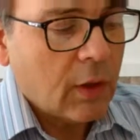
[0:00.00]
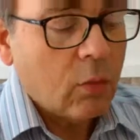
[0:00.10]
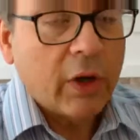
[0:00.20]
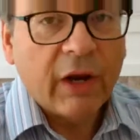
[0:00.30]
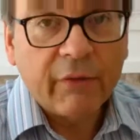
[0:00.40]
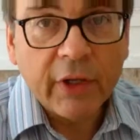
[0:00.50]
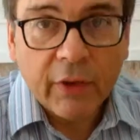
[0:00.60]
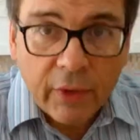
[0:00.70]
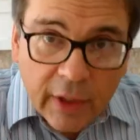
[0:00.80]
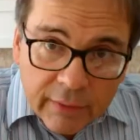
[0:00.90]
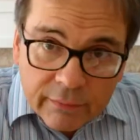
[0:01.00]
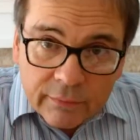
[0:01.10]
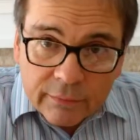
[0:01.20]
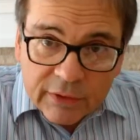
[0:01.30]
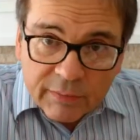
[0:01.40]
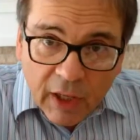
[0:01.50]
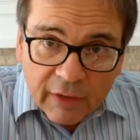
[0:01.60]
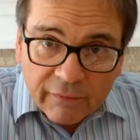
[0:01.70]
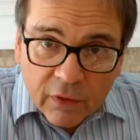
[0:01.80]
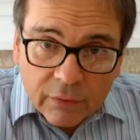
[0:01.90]
Whenever you eat
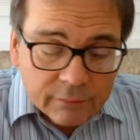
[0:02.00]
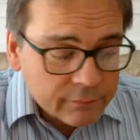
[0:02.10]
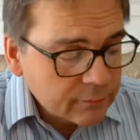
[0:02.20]
smelly food,